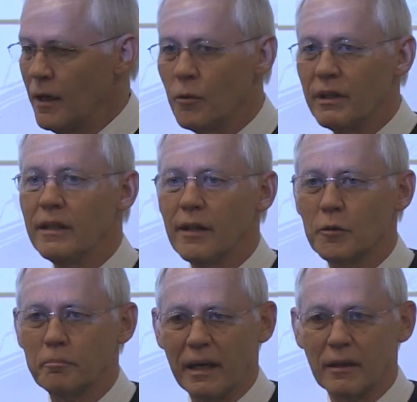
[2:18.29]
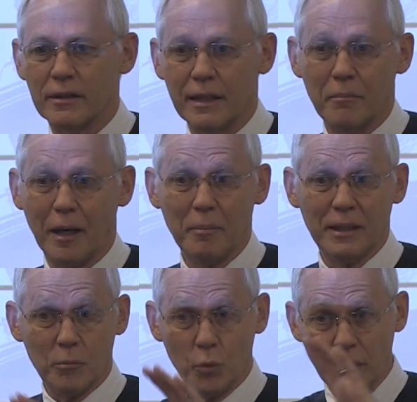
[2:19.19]
Within those panels there might be
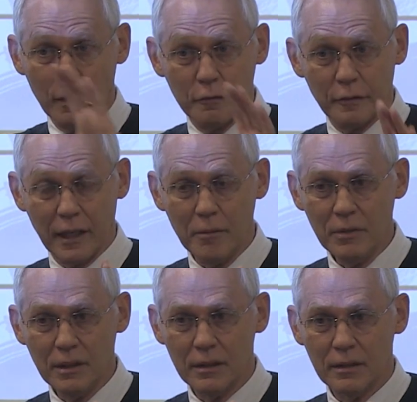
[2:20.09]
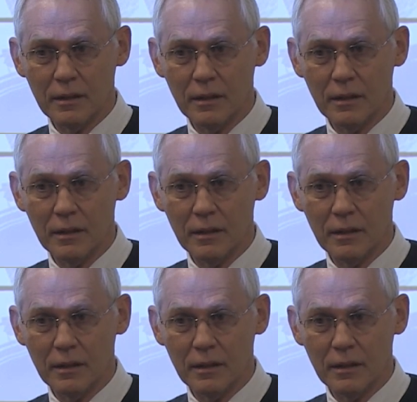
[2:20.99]
some window frames,